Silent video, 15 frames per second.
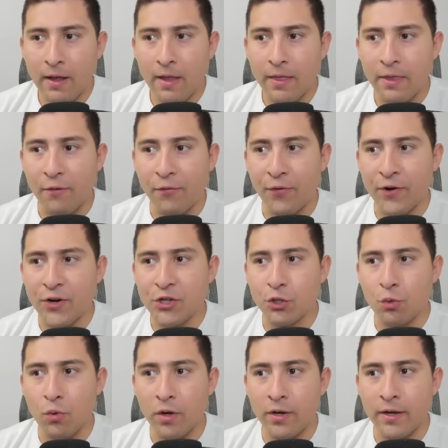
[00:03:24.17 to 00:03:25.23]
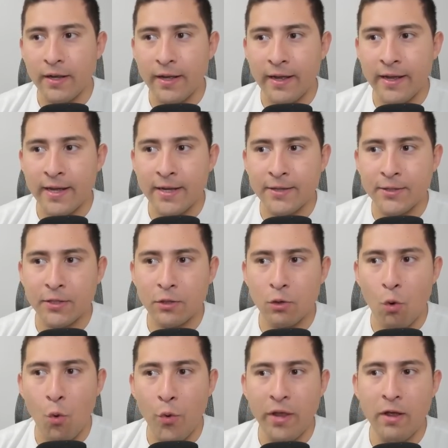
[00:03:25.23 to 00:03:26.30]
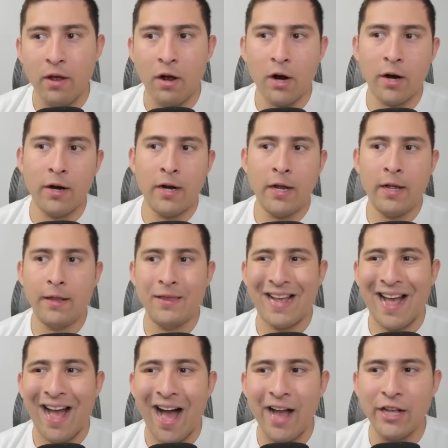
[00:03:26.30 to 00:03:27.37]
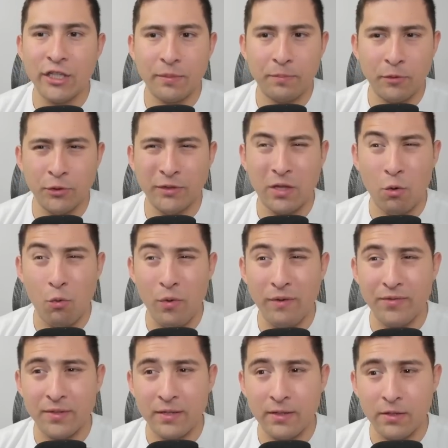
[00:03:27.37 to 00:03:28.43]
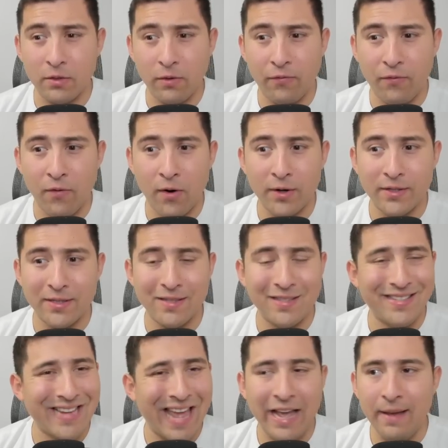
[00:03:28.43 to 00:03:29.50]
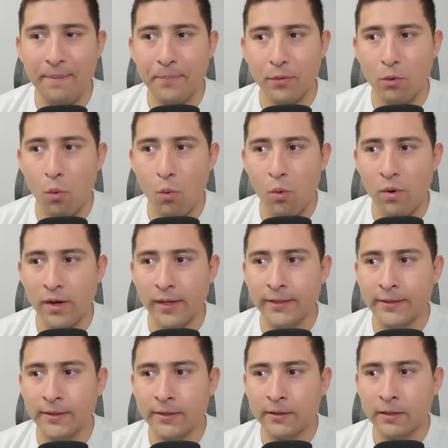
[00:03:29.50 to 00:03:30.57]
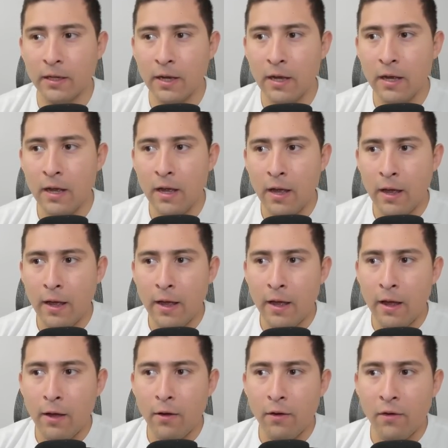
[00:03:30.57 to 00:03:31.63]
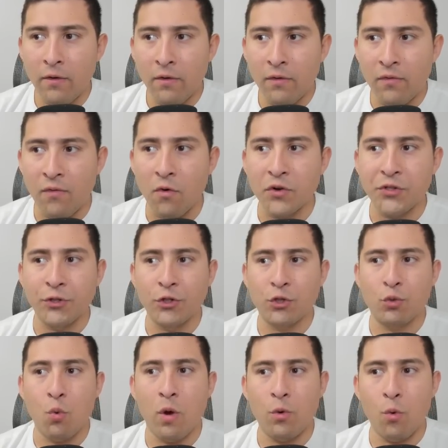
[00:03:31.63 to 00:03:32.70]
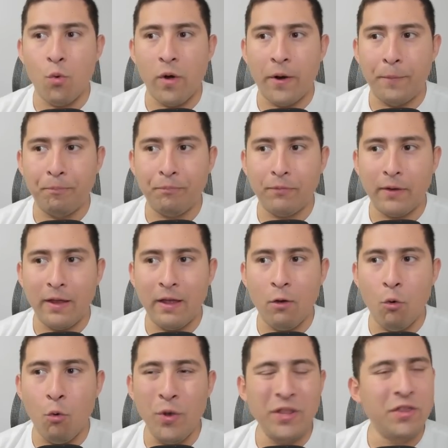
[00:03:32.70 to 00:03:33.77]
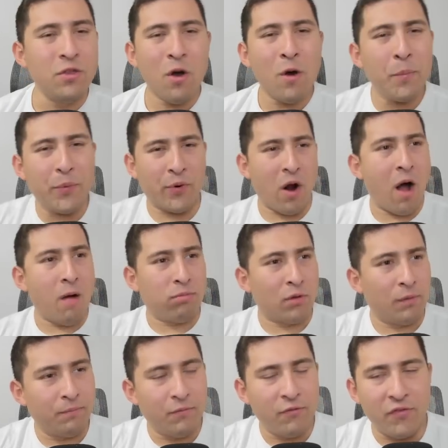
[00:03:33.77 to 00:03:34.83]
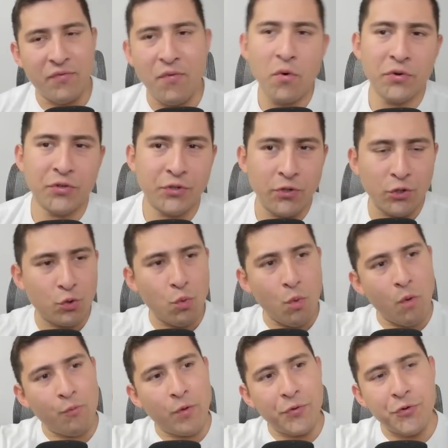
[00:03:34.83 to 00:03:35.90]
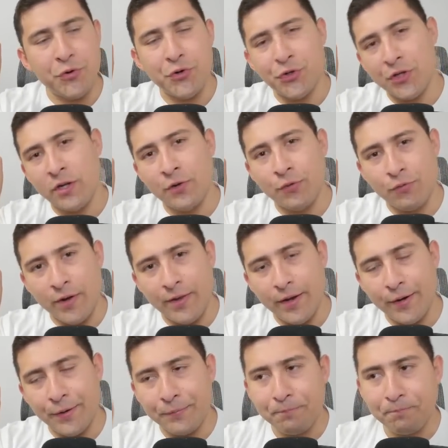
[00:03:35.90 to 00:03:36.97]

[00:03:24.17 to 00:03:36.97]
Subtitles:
The first one is we are the highest points that we've seen so far since April was 4011. With no problem, 4011, you're seeing it right there.